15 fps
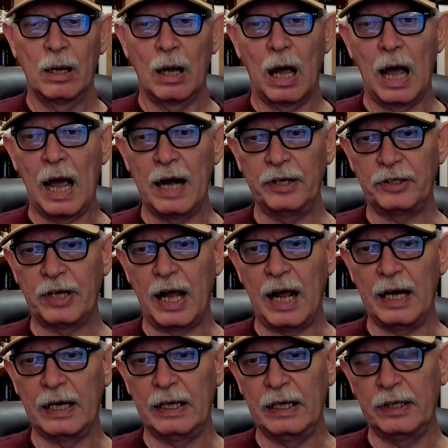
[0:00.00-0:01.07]
I
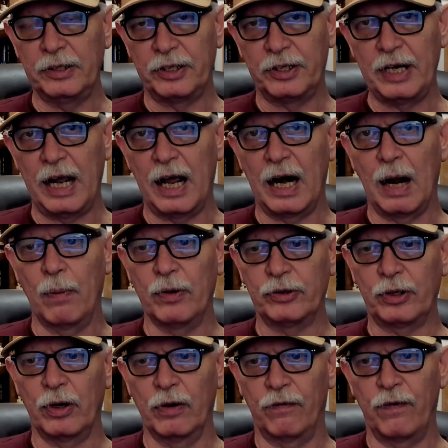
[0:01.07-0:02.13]
decided instead I was
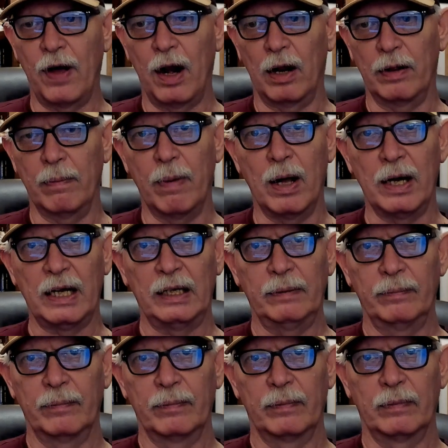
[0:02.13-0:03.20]
going to follow the money.
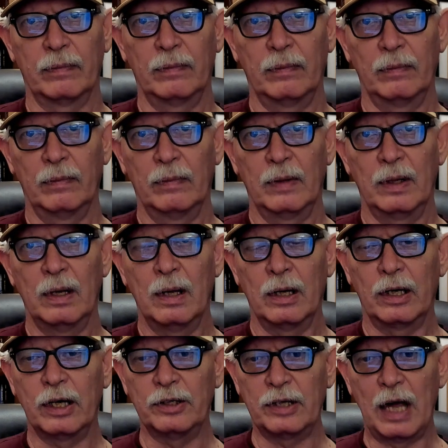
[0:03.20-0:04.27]

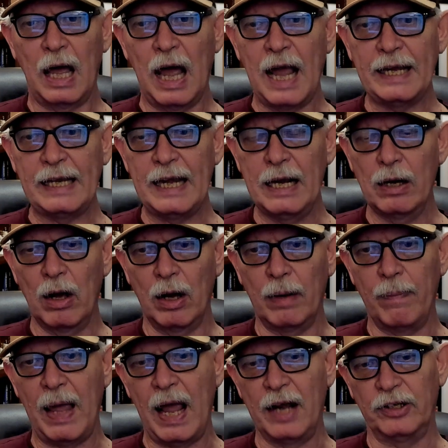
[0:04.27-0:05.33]
Because I cannot
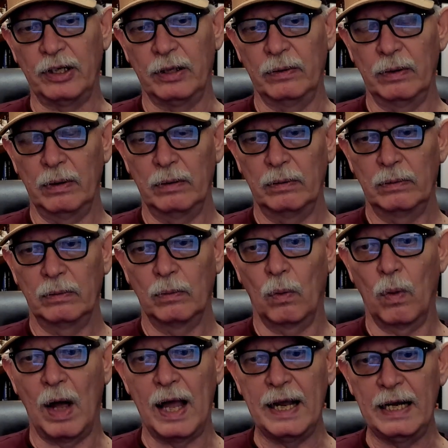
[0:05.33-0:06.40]
imagine
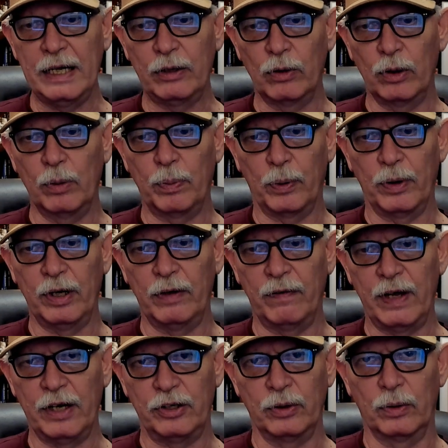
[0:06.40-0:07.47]
why any group or
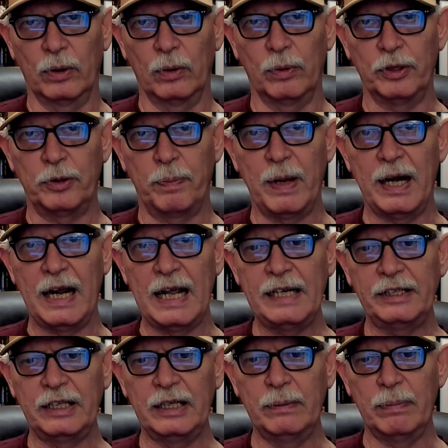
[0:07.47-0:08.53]
individual would spend
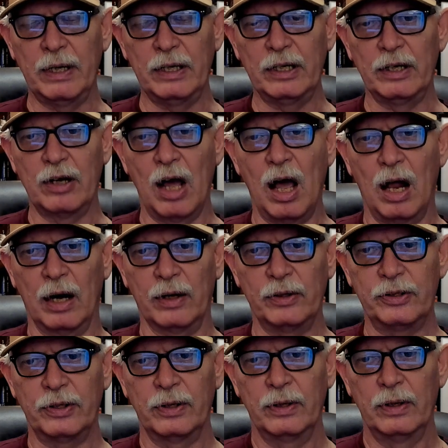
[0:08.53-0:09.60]
$18 million on
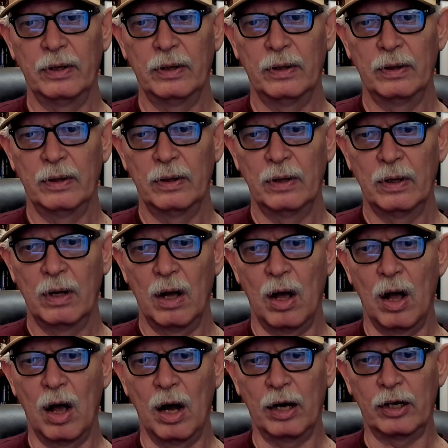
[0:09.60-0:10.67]

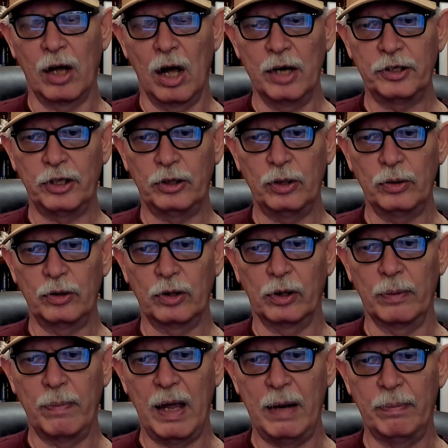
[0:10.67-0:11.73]
a constitutional
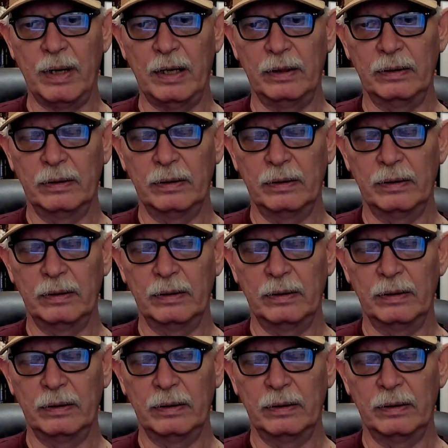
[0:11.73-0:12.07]
amendment